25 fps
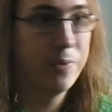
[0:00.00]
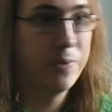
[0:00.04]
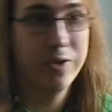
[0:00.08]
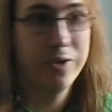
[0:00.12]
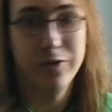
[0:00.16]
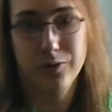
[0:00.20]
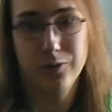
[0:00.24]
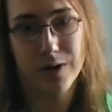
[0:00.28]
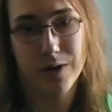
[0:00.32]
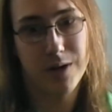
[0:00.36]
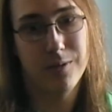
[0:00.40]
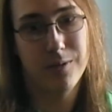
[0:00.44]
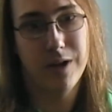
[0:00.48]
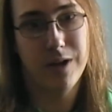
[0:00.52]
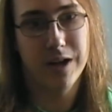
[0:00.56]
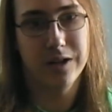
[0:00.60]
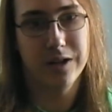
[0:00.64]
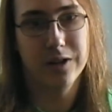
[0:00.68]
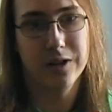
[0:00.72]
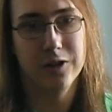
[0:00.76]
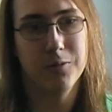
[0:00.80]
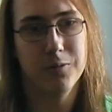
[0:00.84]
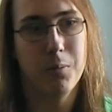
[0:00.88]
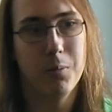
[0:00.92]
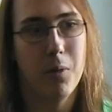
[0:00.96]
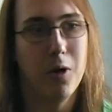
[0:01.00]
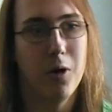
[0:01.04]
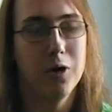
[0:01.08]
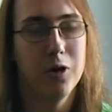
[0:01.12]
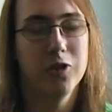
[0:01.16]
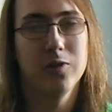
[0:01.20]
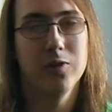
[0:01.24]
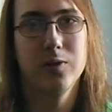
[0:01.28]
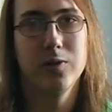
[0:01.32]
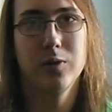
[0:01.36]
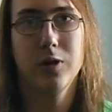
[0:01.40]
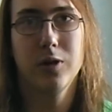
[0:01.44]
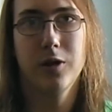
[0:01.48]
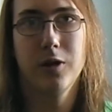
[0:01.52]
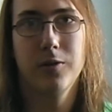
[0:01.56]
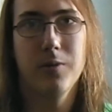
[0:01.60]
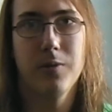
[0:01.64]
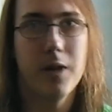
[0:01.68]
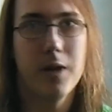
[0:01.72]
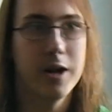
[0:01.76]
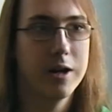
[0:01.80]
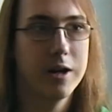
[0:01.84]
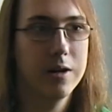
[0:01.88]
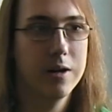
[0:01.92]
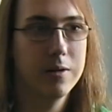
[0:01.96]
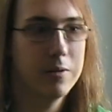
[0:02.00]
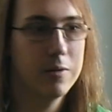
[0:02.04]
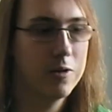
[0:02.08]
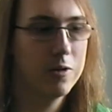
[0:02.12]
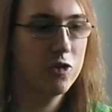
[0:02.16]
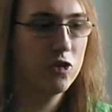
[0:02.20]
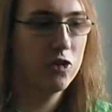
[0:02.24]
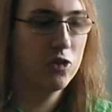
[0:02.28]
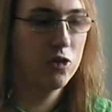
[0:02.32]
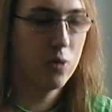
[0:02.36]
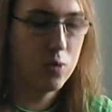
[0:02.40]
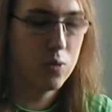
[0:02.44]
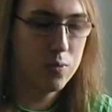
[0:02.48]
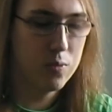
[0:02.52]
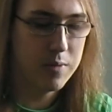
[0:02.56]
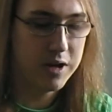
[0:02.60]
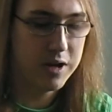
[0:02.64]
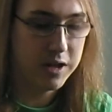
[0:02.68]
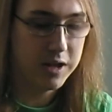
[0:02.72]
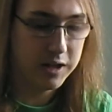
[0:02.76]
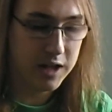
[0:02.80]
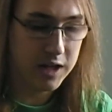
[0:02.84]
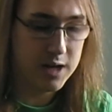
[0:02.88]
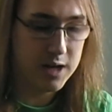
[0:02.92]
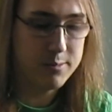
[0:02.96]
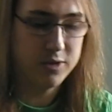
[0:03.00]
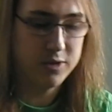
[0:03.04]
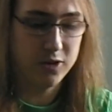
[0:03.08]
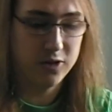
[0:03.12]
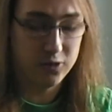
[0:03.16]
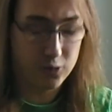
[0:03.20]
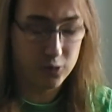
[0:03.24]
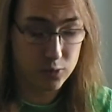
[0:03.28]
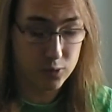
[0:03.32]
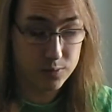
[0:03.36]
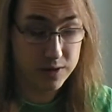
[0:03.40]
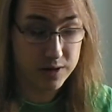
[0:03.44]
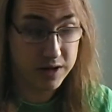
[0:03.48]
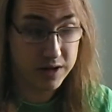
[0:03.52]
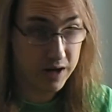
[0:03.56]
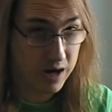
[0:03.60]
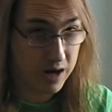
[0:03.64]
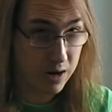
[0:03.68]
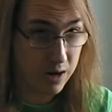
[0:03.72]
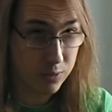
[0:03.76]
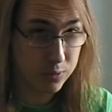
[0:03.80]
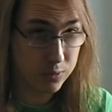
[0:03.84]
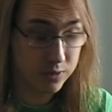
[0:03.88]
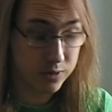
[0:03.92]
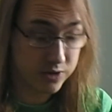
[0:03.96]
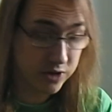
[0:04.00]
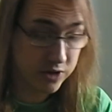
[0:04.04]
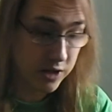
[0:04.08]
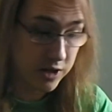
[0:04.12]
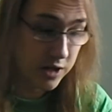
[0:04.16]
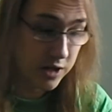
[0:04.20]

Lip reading: you have like this box full of like so many games and so many hours.